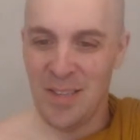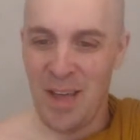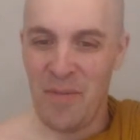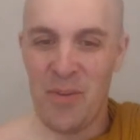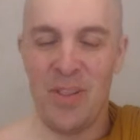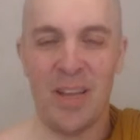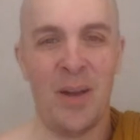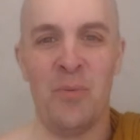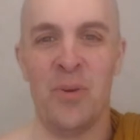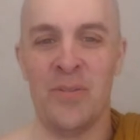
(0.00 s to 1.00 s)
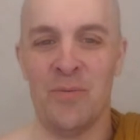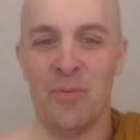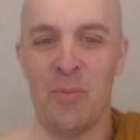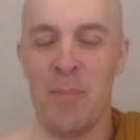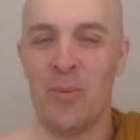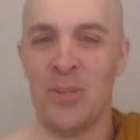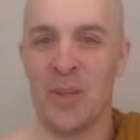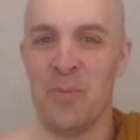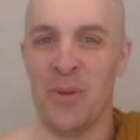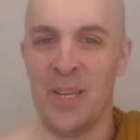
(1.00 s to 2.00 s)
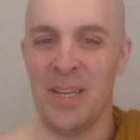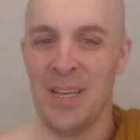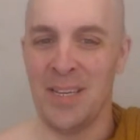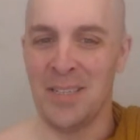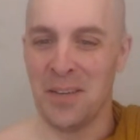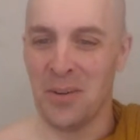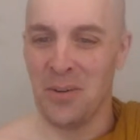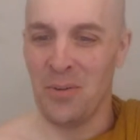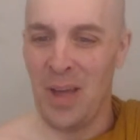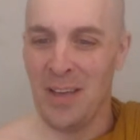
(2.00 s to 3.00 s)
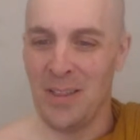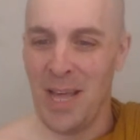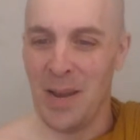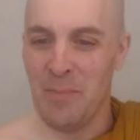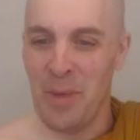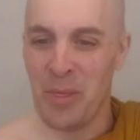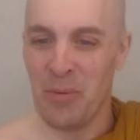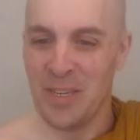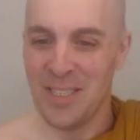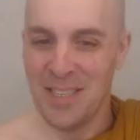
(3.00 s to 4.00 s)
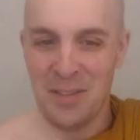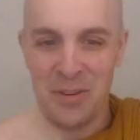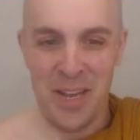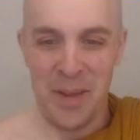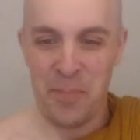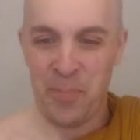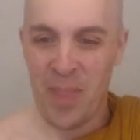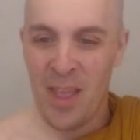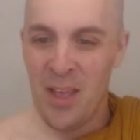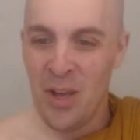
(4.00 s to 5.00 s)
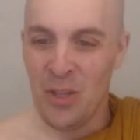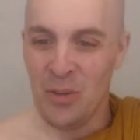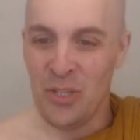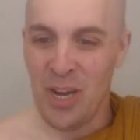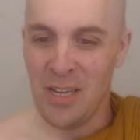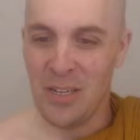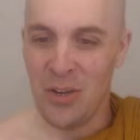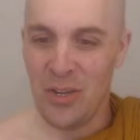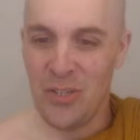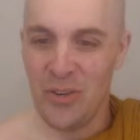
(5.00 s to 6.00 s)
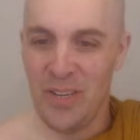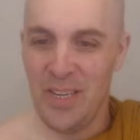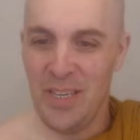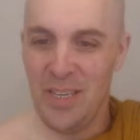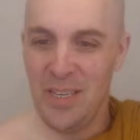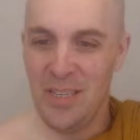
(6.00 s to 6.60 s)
I feel like I would have remembered somebody that had Mithras in their name. Hello, John and Audrey.